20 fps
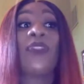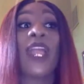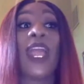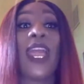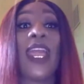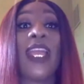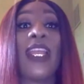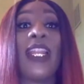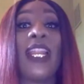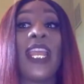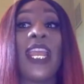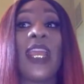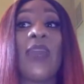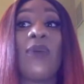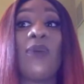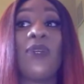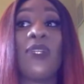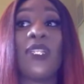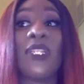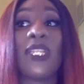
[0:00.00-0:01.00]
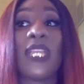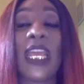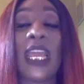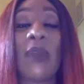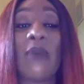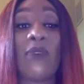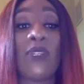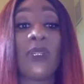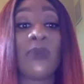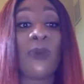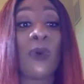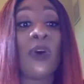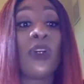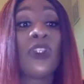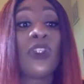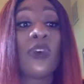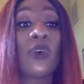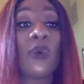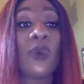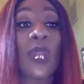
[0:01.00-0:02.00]
And it was
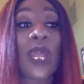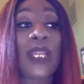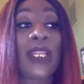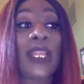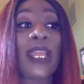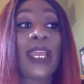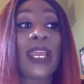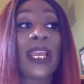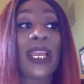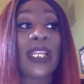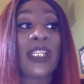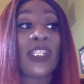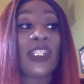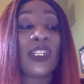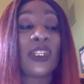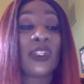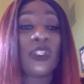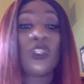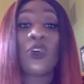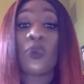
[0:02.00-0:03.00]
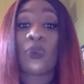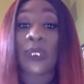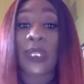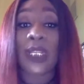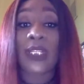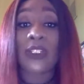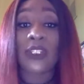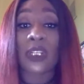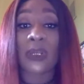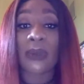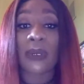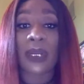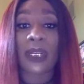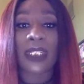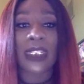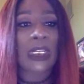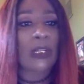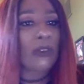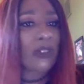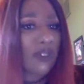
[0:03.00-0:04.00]
more so like they tuned into it
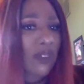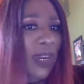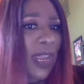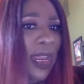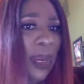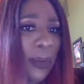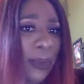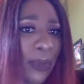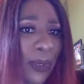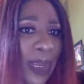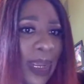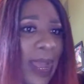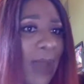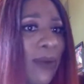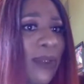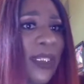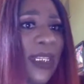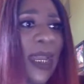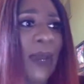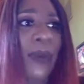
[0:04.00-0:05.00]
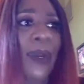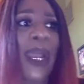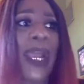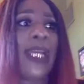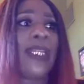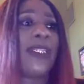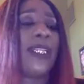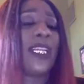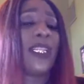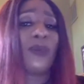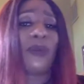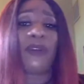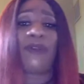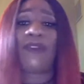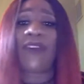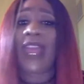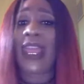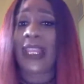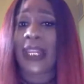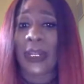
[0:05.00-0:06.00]
because it was relatable. Like I was saying for the
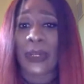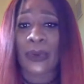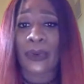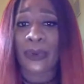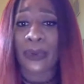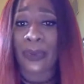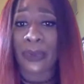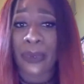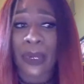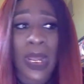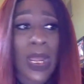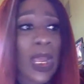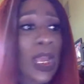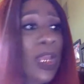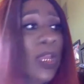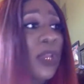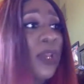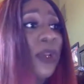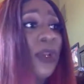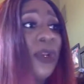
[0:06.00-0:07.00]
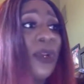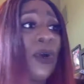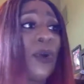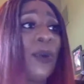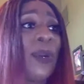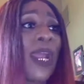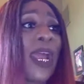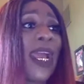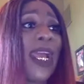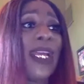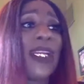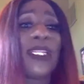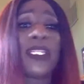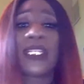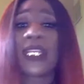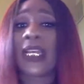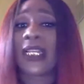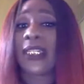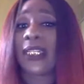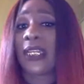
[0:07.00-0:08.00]
fat dude, when I
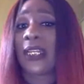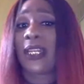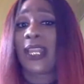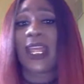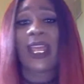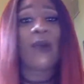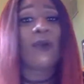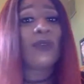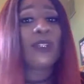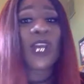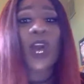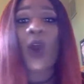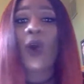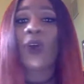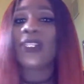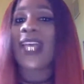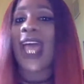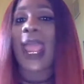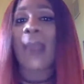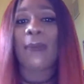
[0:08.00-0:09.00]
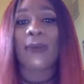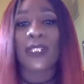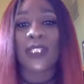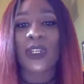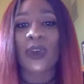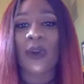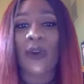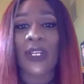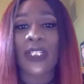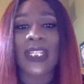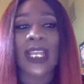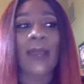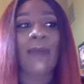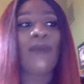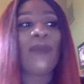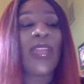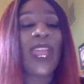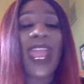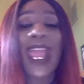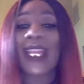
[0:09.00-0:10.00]
had sex, and like, it was all type of stories
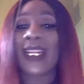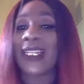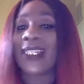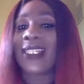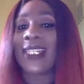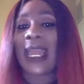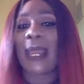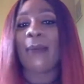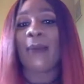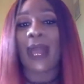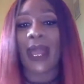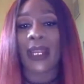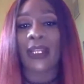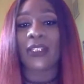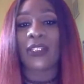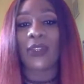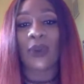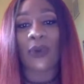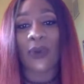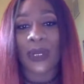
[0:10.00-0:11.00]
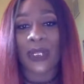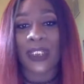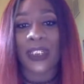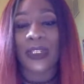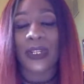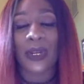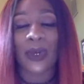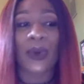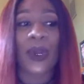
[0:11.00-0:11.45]
that they had the same kind of stories,